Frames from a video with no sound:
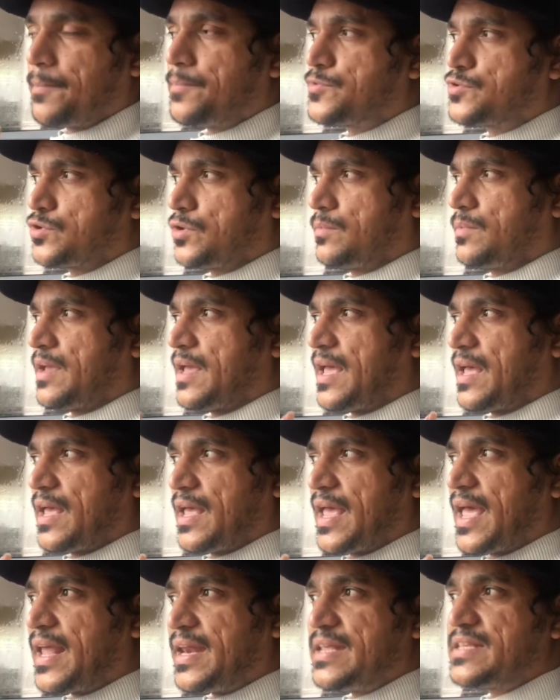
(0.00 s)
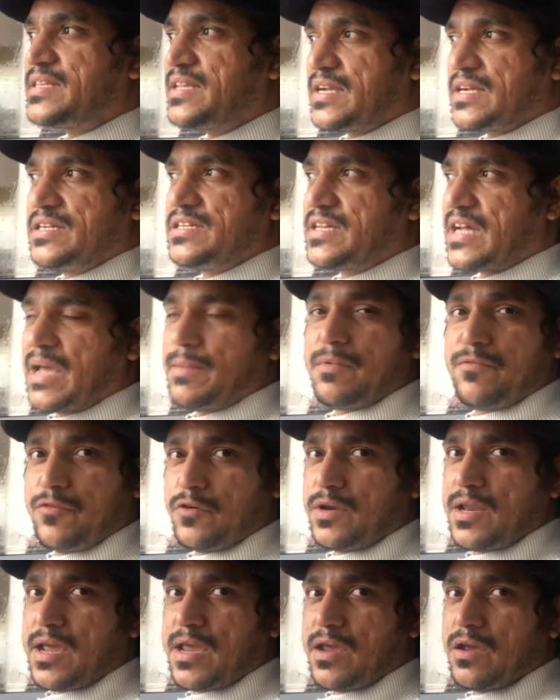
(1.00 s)
So any single time if you
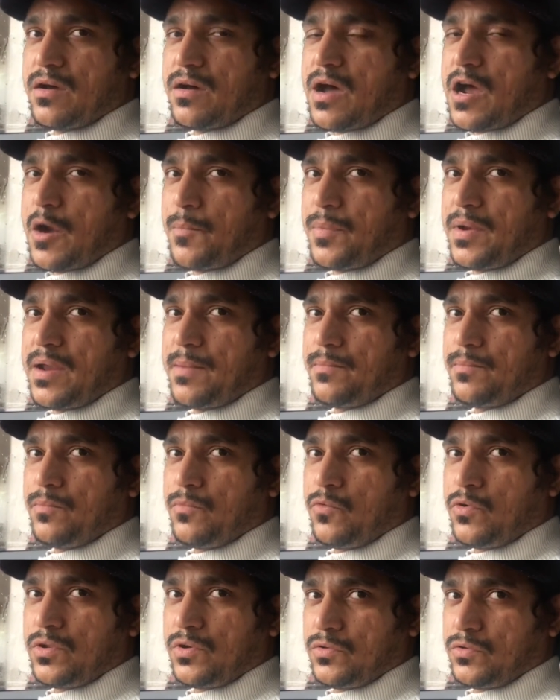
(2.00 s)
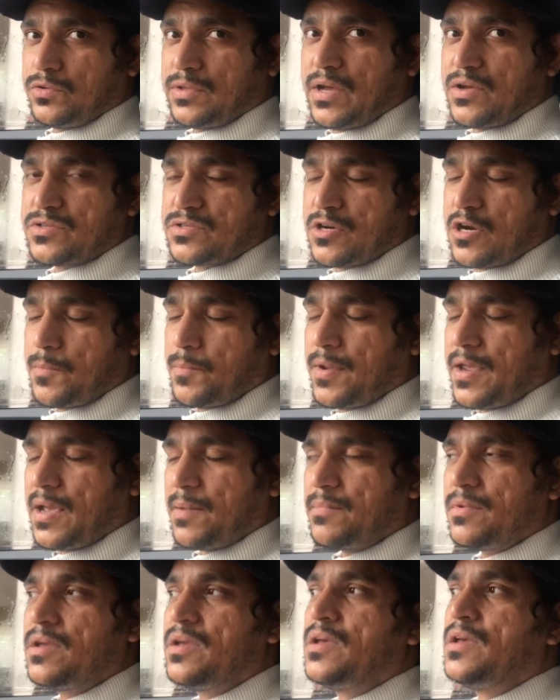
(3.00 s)
take your RPM more than 2000
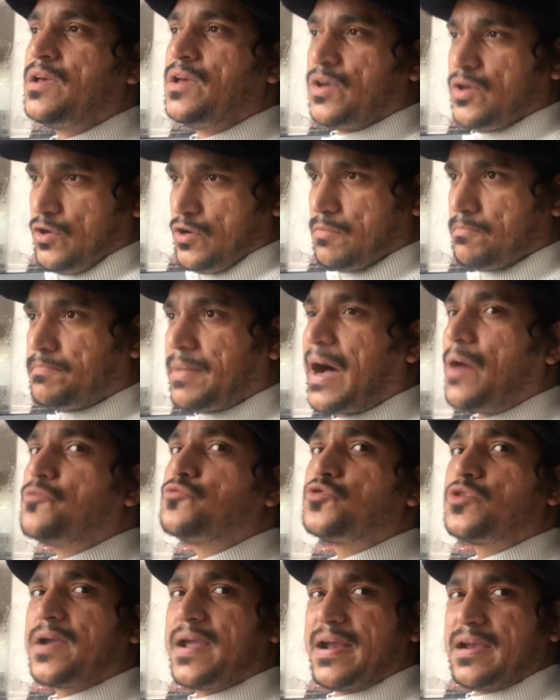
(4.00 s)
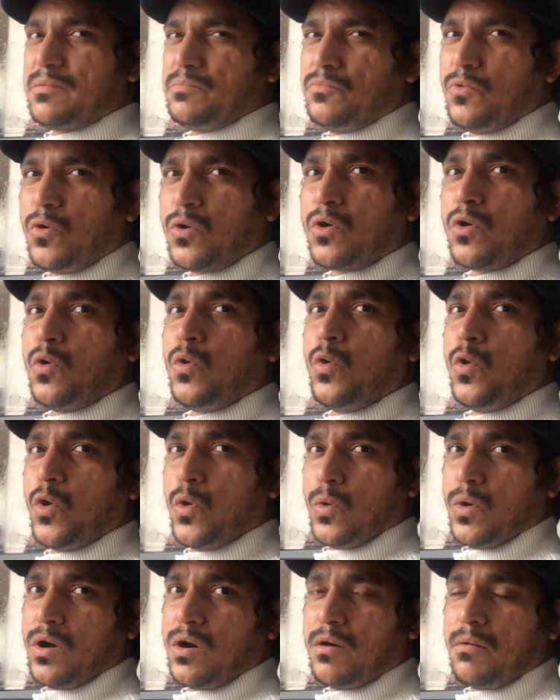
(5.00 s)
RPM, you're bound to get more
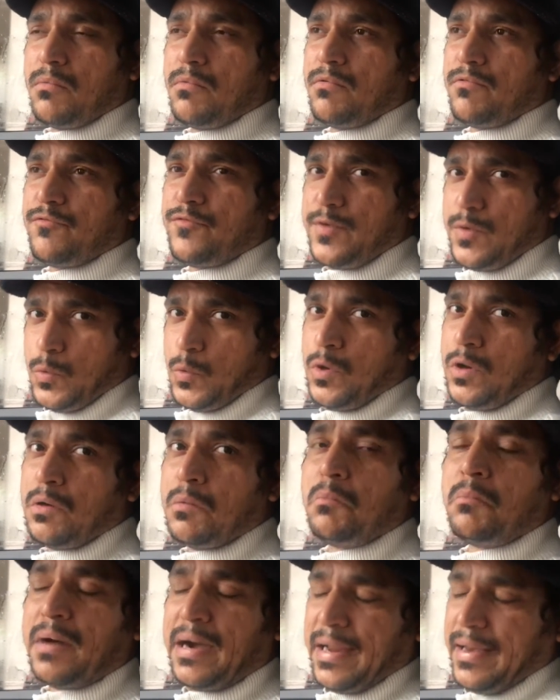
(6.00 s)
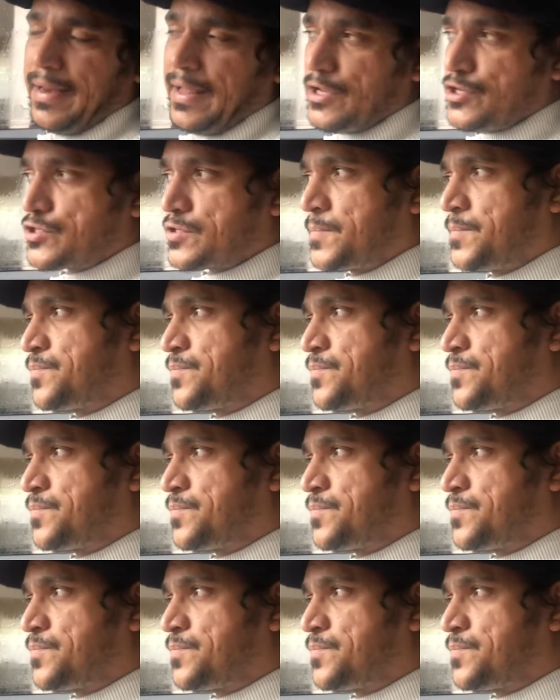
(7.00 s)
lower fuel mileage.